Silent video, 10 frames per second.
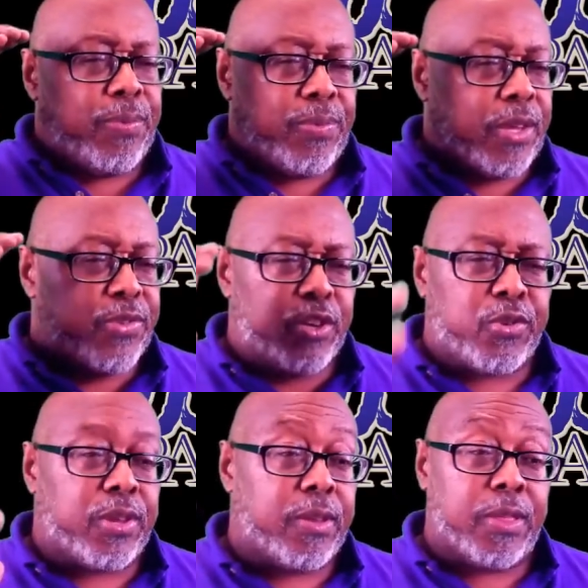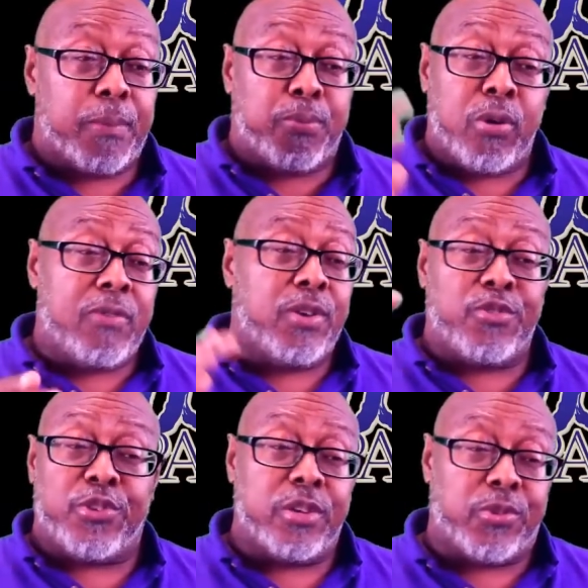The
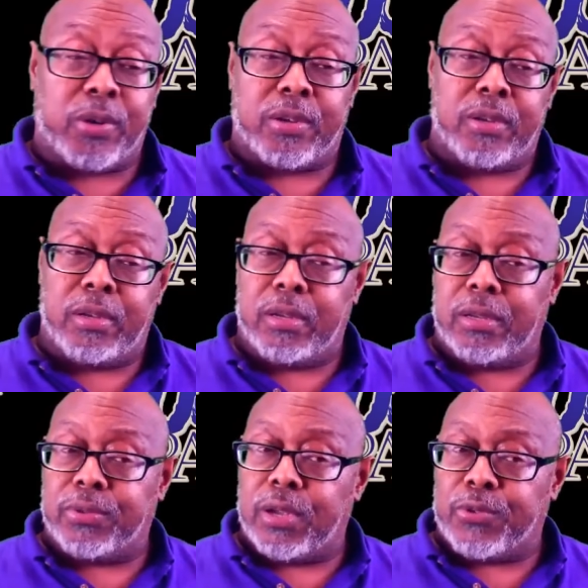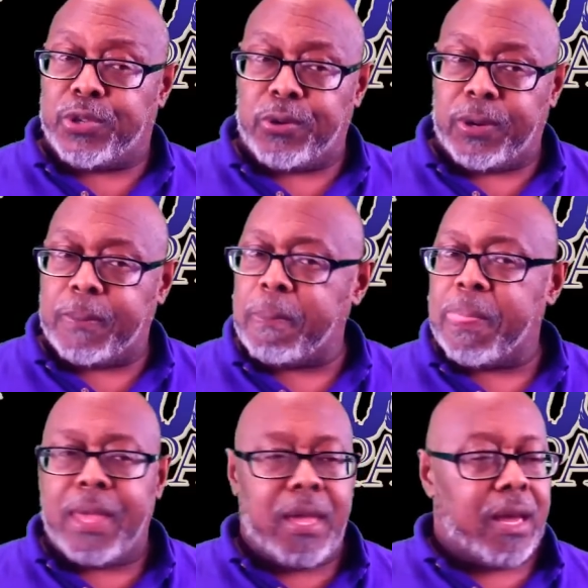previous district attorney
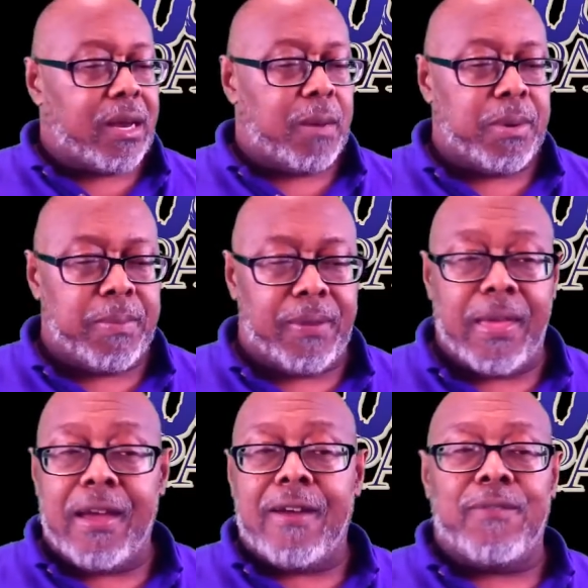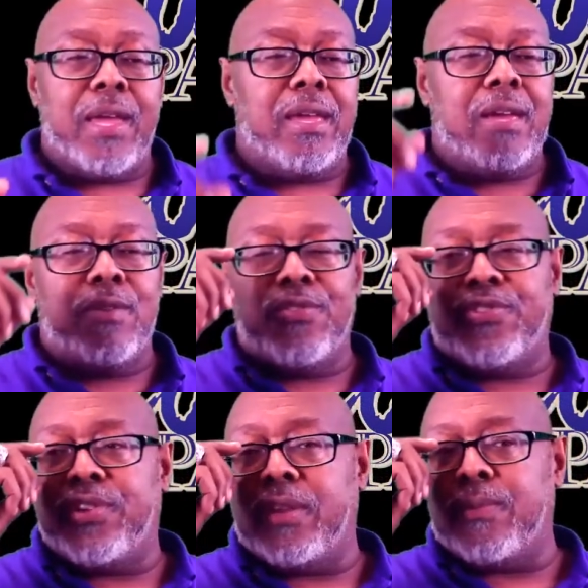that come at me, they even
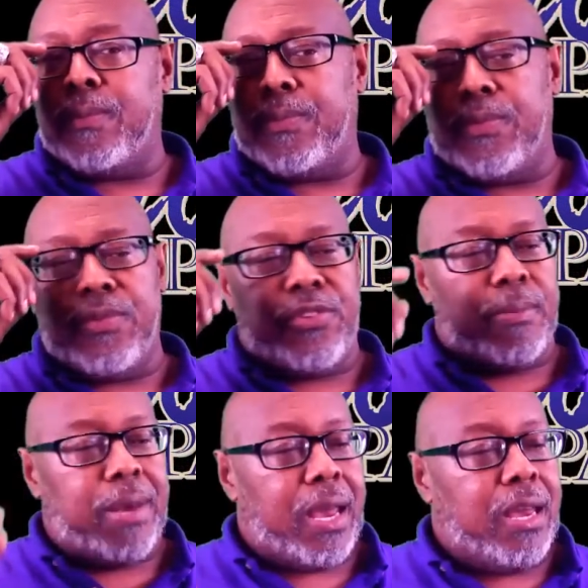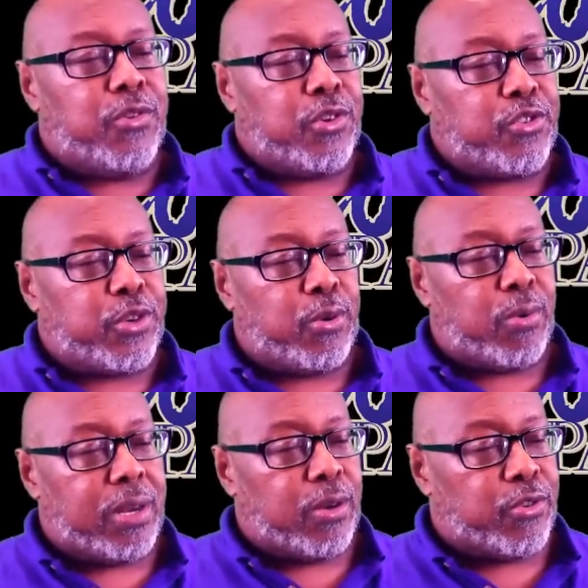sent some agents to the
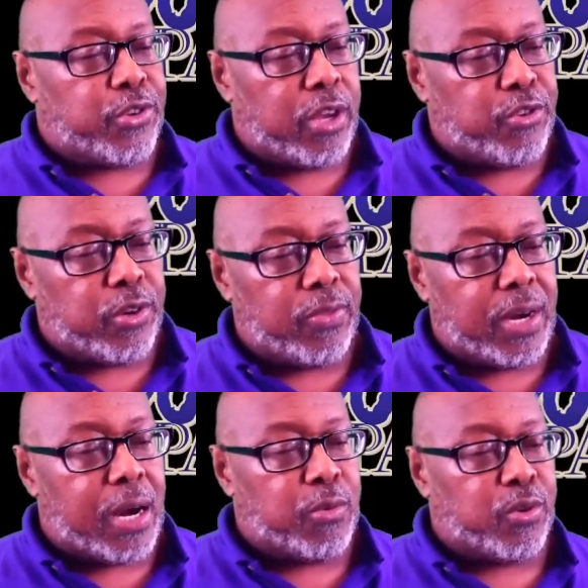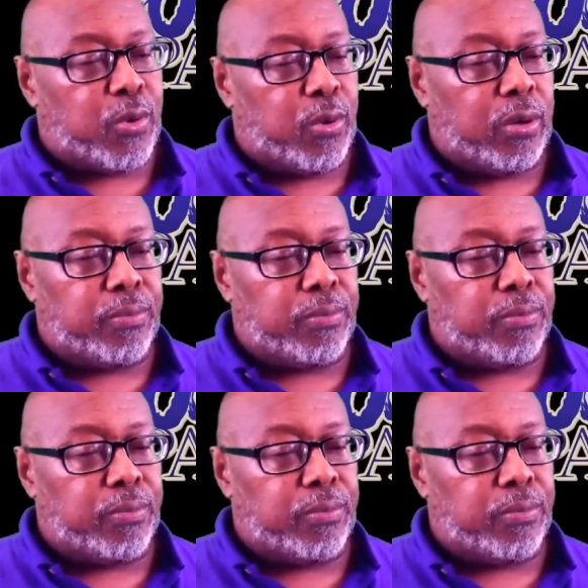radio station that I was on.